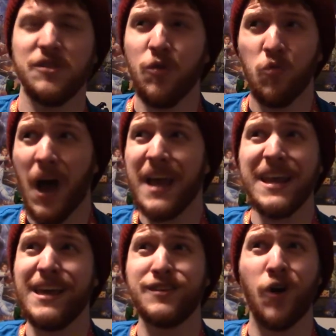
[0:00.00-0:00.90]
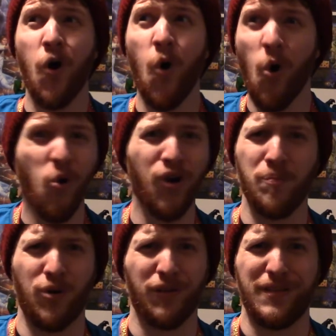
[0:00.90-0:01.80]
The writing is
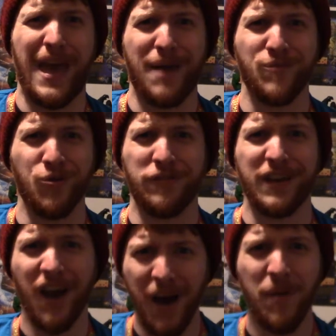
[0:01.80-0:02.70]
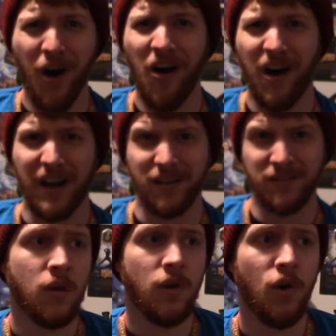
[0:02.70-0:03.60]
horrible in that movie. Come on.
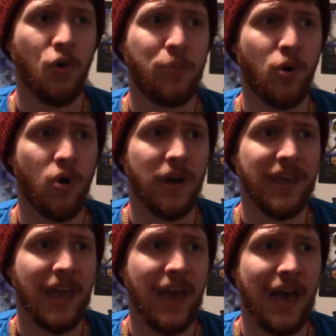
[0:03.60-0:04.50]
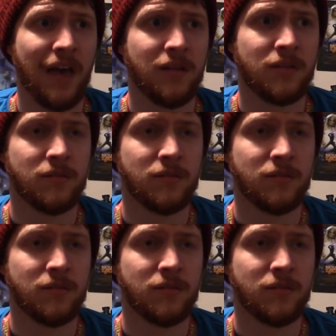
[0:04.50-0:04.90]
Oh boy, yeah.